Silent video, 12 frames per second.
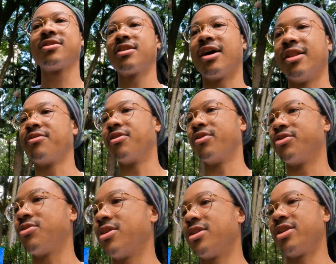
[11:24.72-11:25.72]
I love
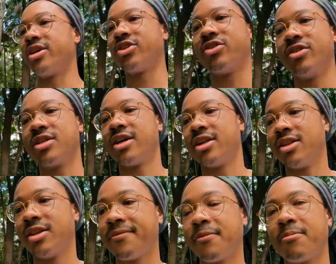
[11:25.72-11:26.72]
going through all the nature inside
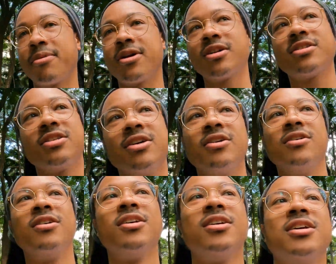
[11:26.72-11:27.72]
of the different parks.
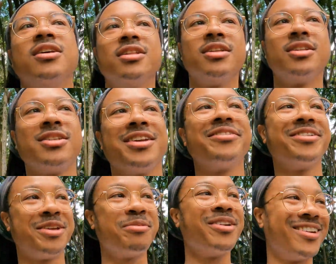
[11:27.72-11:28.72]
So this is
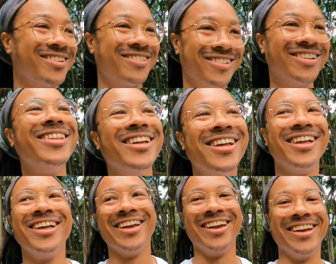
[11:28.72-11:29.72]
definitely pretty cool.
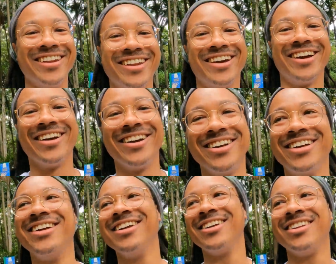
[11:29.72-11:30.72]
And
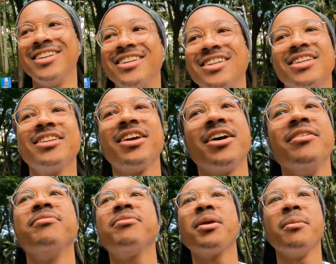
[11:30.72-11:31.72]

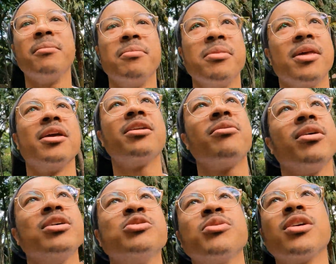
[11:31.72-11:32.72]
yeah.
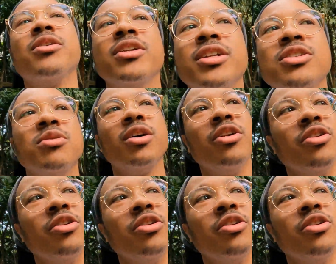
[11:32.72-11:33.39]
Anyways, we're going into a